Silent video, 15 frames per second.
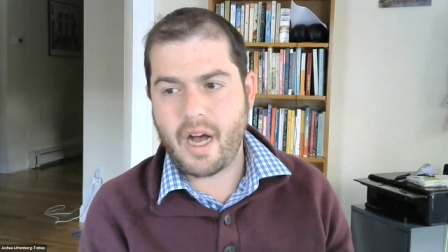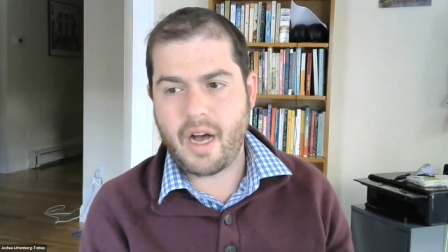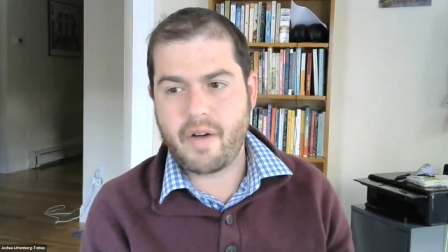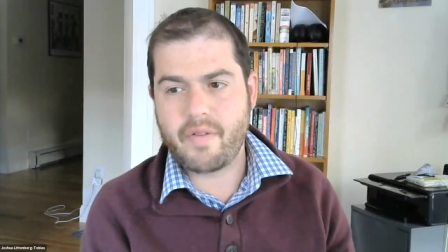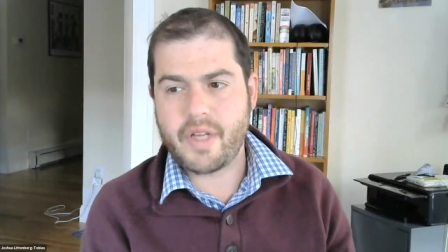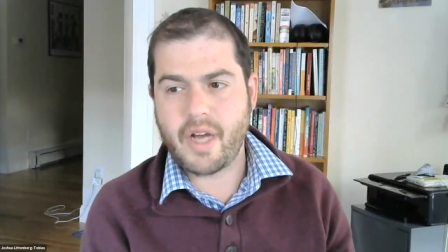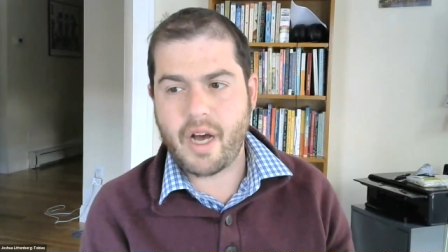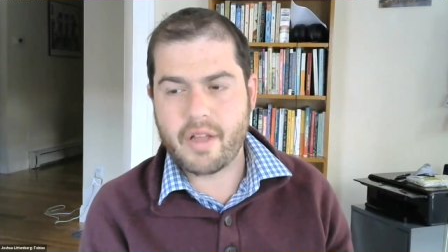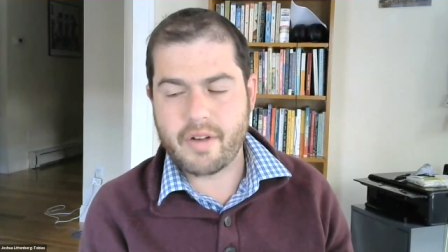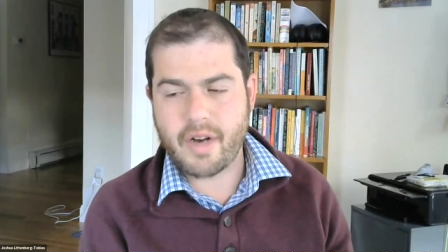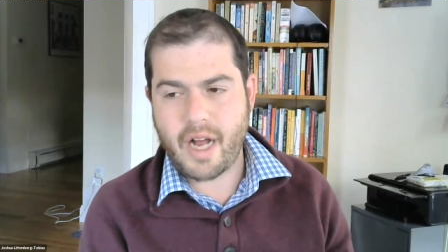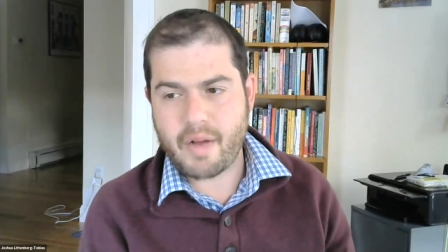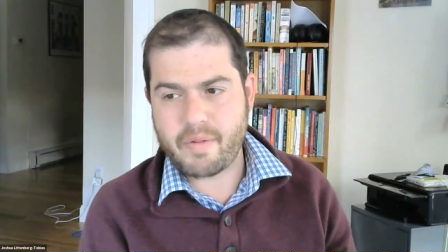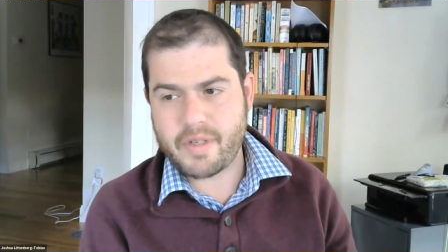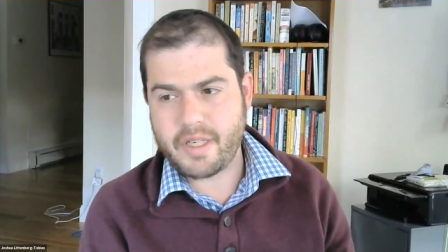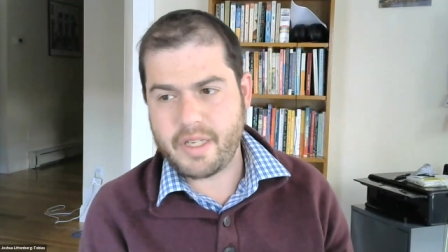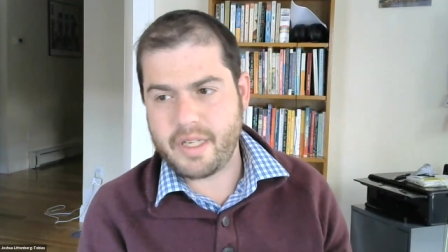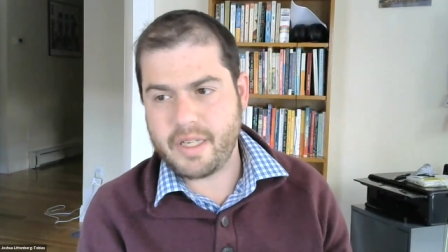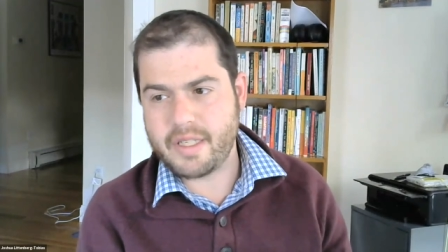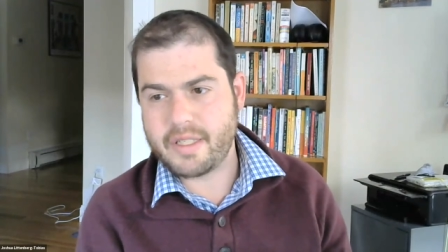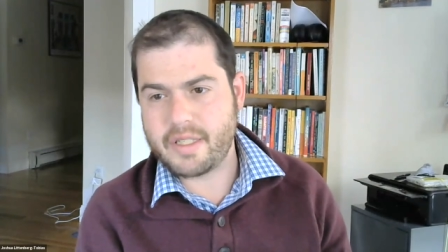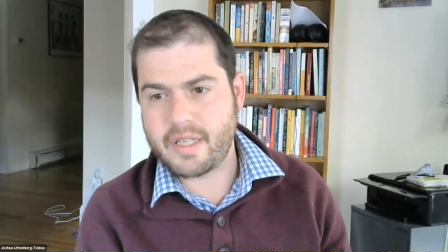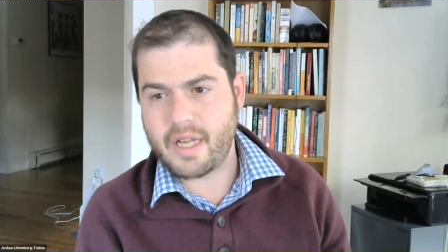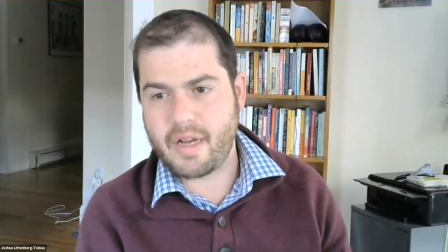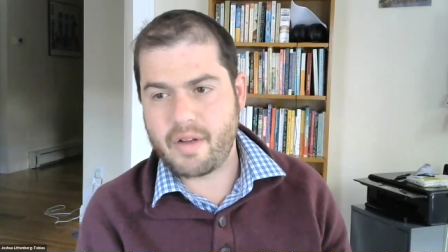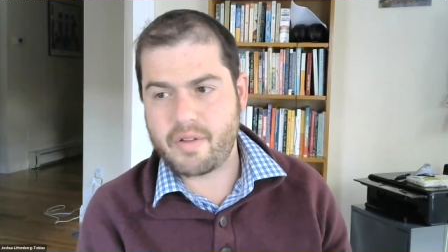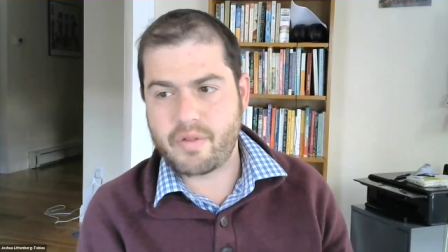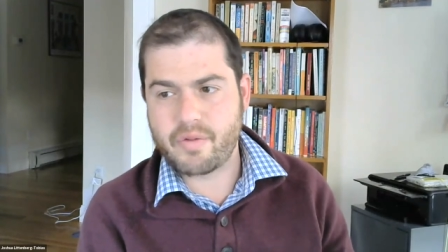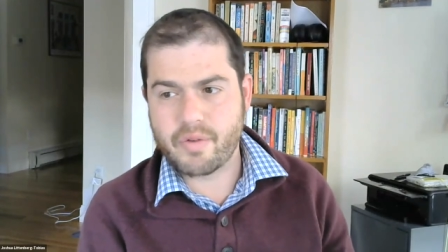Um, the other option is uh,